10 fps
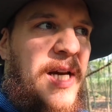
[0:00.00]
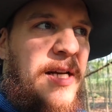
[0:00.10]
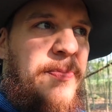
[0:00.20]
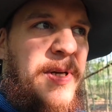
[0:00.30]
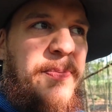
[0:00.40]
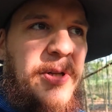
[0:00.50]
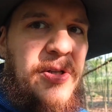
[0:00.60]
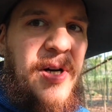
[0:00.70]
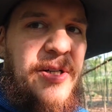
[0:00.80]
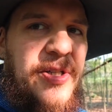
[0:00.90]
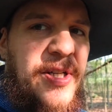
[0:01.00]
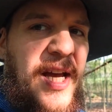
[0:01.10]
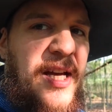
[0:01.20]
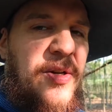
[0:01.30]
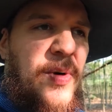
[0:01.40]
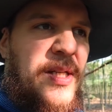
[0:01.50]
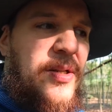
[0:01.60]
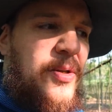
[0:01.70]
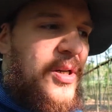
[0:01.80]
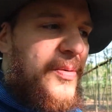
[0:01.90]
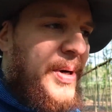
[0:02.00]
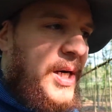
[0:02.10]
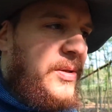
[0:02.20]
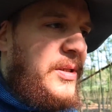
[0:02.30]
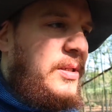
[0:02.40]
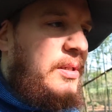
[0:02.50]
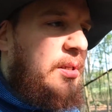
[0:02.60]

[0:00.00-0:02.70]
get people to understand what you're about.